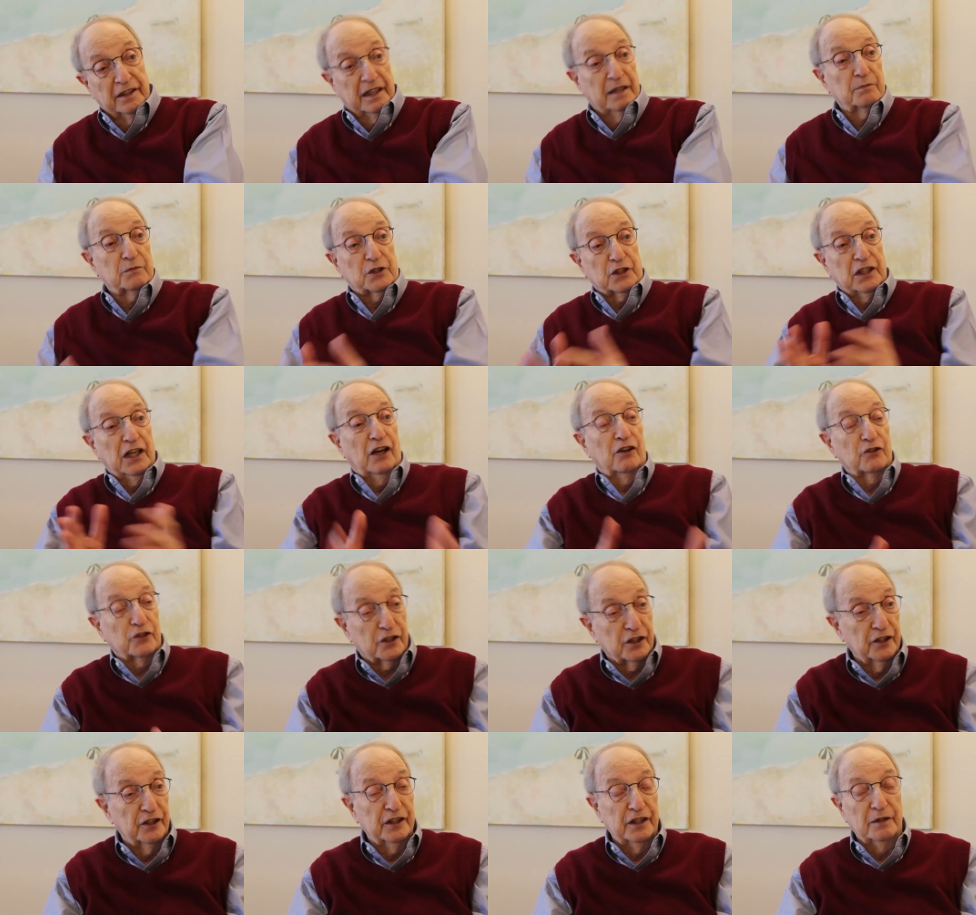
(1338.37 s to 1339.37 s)

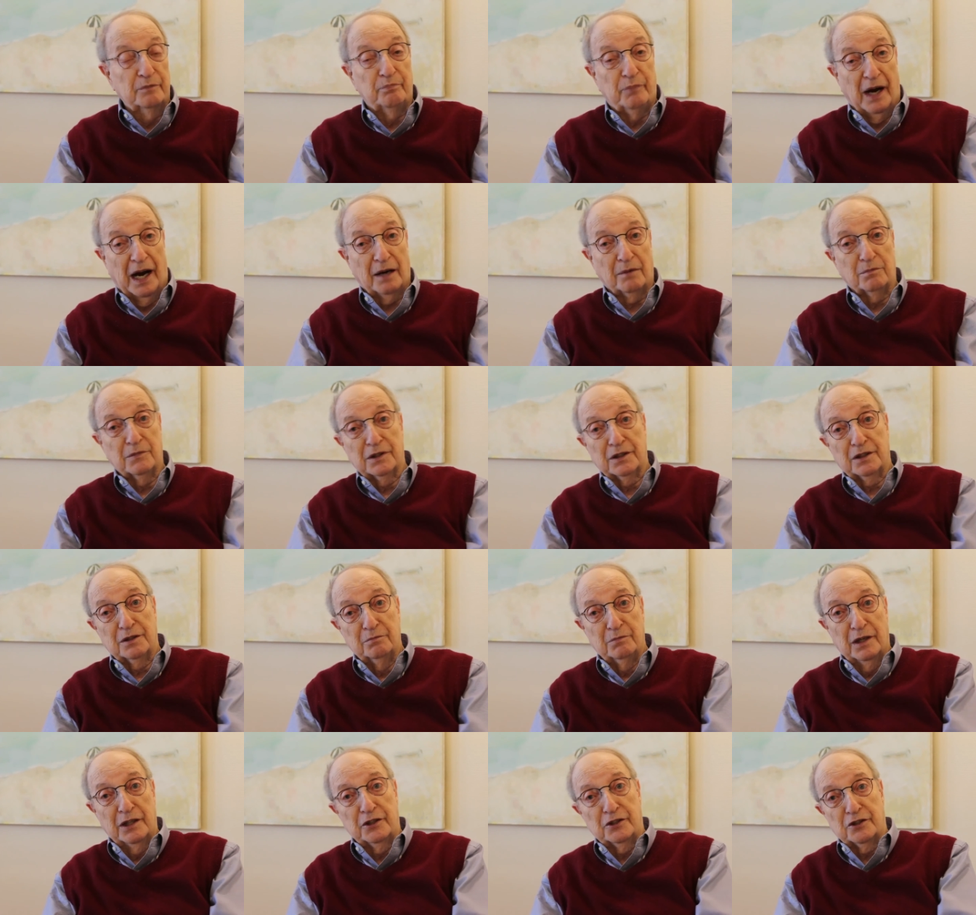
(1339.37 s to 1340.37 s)
themselves to the apartment
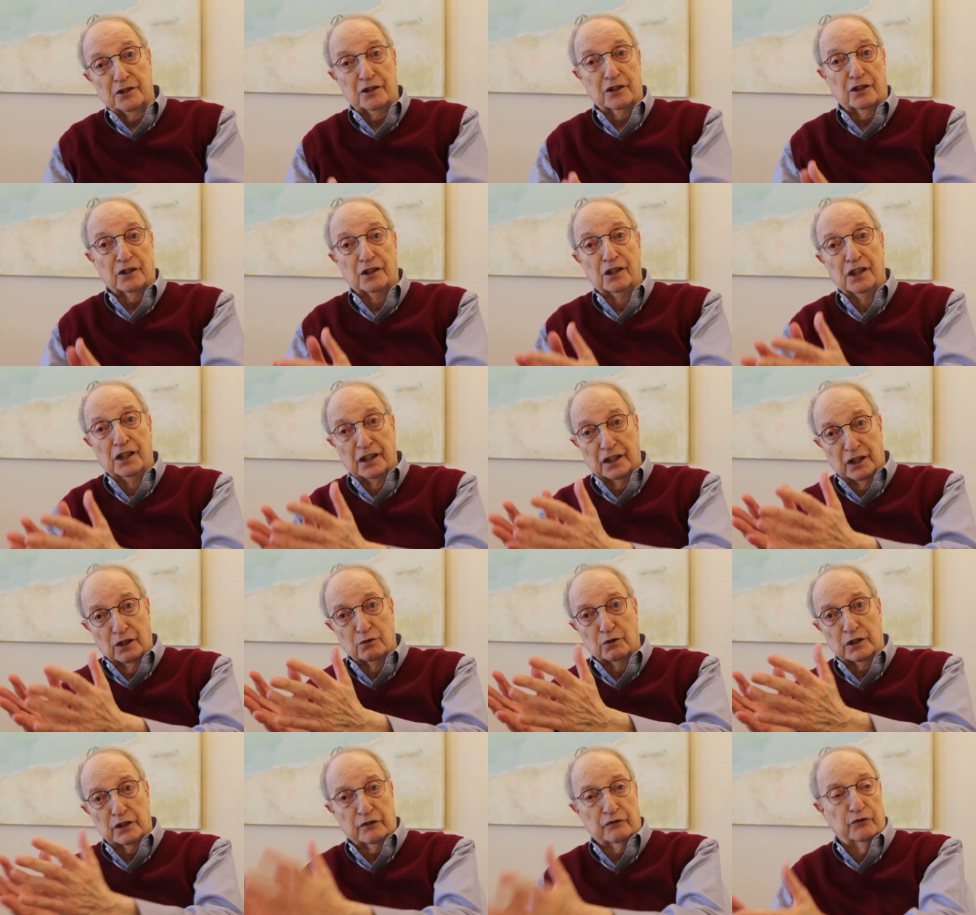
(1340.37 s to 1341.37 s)
to make sure
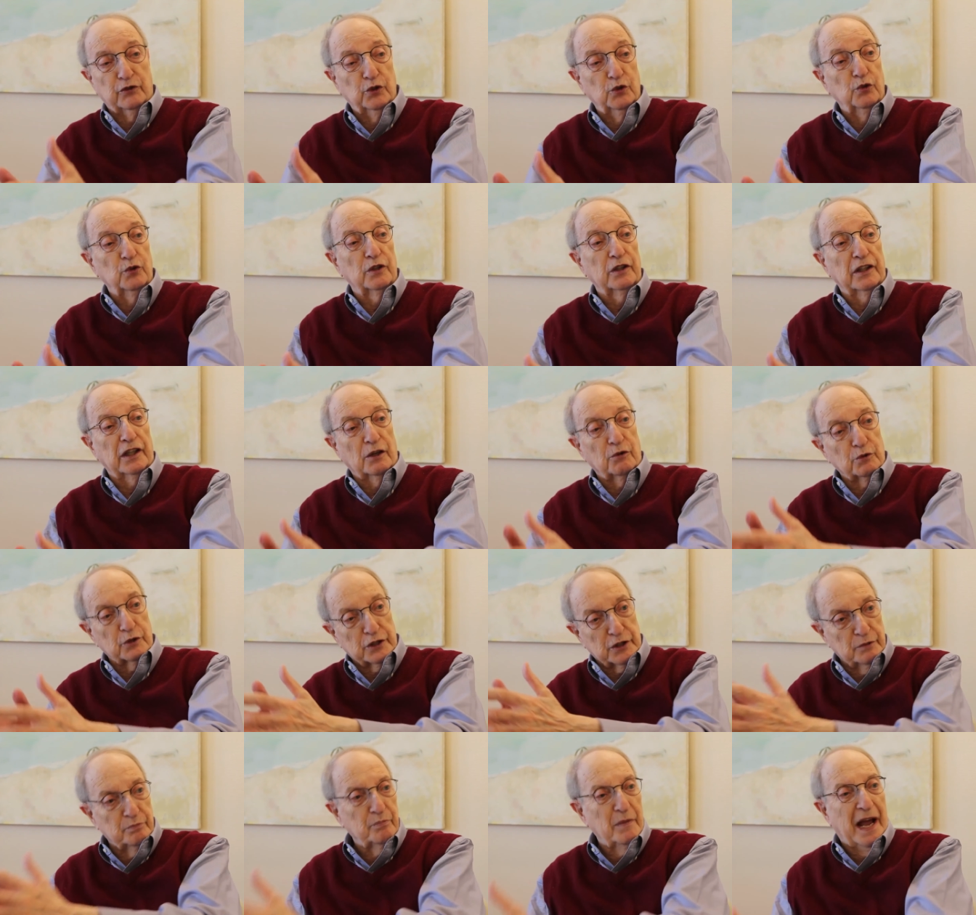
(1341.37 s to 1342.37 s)
there was food and there
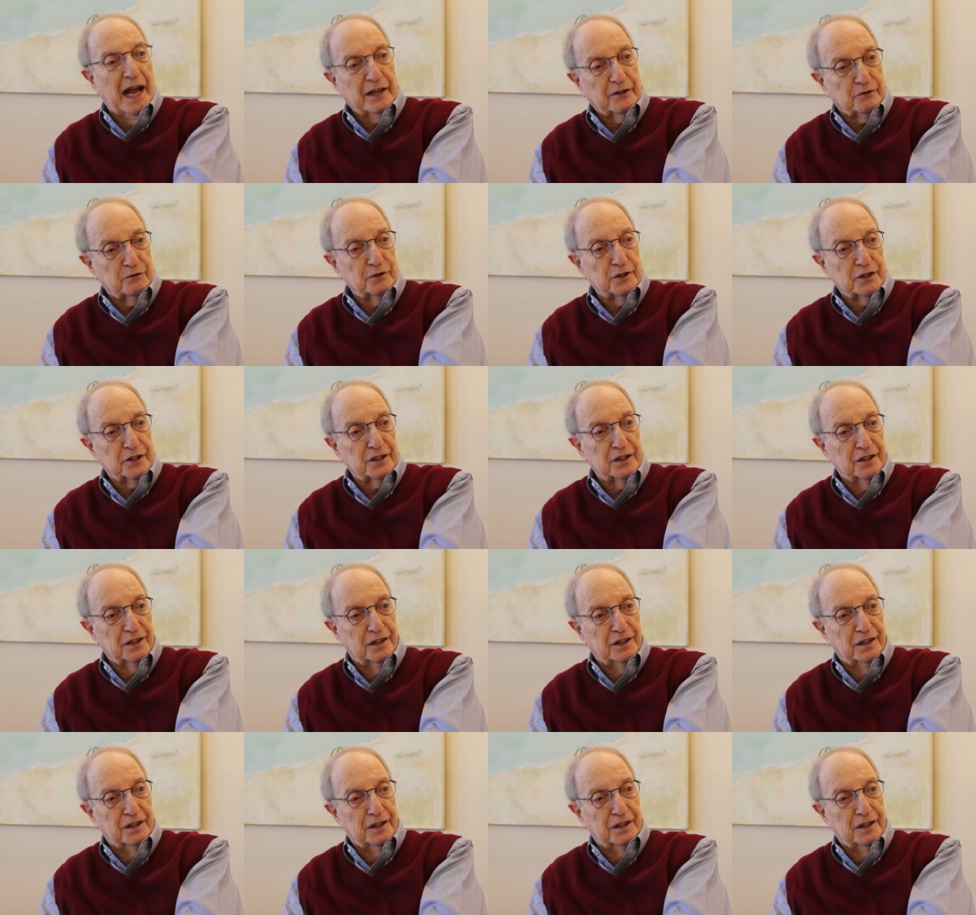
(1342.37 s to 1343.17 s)
was a mattress.